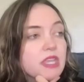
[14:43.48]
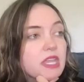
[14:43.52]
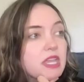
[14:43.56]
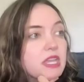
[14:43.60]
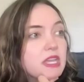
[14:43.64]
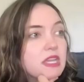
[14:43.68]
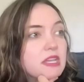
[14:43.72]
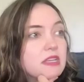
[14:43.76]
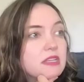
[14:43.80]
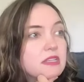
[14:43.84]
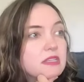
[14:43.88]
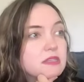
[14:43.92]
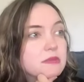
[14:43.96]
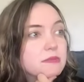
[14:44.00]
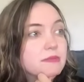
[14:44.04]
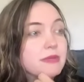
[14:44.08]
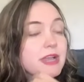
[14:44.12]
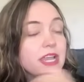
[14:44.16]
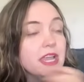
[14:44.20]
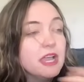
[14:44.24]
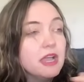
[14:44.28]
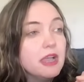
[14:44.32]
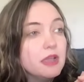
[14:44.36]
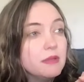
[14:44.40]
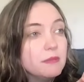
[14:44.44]
And
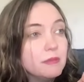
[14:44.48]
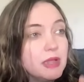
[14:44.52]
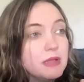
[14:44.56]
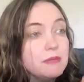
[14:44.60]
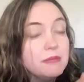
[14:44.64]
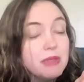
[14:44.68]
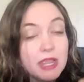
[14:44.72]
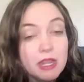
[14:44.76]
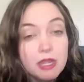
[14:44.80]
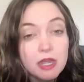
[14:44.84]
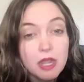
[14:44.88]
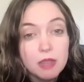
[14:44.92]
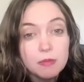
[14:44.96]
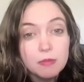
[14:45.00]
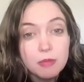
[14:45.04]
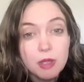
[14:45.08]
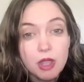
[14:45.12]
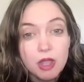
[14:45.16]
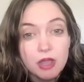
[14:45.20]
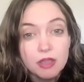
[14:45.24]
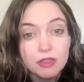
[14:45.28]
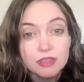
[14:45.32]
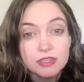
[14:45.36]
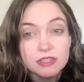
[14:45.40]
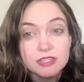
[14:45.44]
my my main
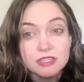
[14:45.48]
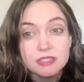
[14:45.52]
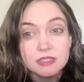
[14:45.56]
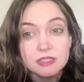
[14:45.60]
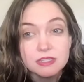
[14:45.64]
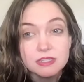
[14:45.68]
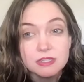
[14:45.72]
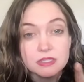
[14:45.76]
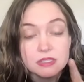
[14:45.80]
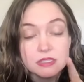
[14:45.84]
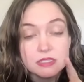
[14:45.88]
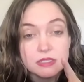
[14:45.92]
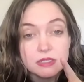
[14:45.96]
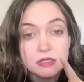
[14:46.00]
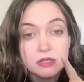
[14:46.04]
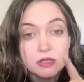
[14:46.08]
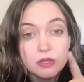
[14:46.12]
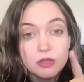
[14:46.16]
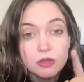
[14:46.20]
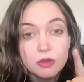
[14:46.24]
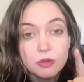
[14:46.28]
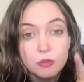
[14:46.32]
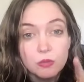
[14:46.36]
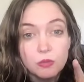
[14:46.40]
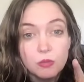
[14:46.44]
hypothesis
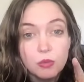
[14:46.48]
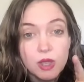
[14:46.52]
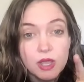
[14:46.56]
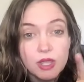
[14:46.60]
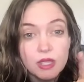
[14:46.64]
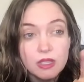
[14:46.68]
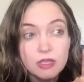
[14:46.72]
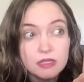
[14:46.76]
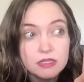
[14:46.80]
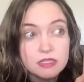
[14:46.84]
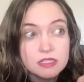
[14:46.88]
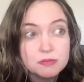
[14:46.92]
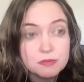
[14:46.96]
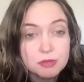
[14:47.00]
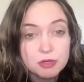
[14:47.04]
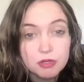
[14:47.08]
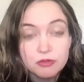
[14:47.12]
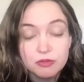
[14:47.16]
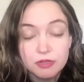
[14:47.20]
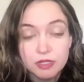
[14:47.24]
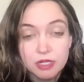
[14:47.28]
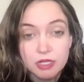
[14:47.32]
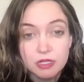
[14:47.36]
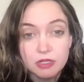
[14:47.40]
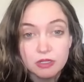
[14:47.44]
was
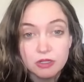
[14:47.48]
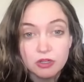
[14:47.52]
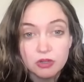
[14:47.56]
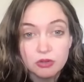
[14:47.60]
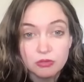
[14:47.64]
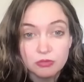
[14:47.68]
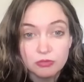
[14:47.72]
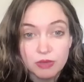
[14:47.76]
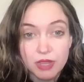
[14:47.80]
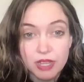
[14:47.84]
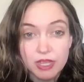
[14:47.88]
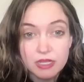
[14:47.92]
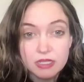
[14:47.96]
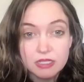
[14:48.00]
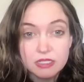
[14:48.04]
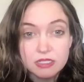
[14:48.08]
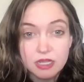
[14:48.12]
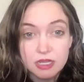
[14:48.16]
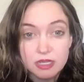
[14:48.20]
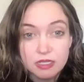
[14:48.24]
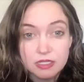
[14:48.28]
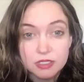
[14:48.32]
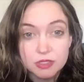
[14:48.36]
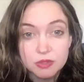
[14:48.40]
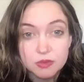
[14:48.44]
proven
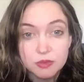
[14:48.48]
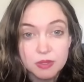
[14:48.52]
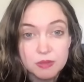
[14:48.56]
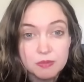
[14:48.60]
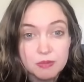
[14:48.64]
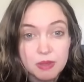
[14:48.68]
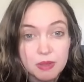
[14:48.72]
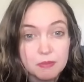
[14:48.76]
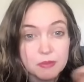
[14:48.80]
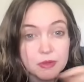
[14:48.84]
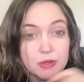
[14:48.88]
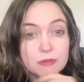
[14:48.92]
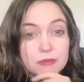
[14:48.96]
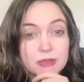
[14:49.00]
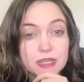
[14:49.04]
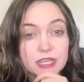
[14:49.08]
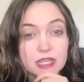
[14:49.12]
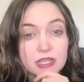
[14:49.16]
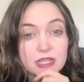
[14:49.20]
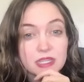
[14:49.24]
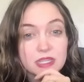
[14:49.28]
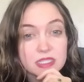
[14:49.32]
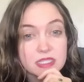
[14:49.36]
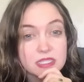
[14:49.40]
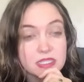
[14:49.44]
incorrect, I do remember,
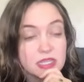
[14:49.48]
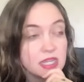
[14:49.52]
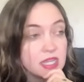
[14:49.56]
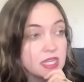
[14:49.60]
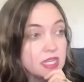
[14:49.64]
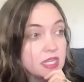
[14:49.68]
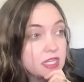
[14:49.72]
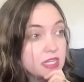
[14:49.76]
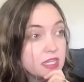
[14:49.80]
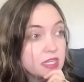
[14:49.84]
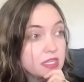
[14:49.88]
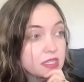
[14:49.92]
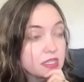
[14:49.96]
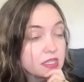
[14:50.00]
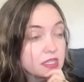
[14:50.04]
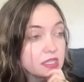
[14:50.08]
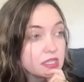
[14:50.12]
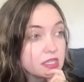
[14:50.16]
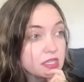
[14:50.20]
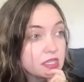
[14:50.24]
because I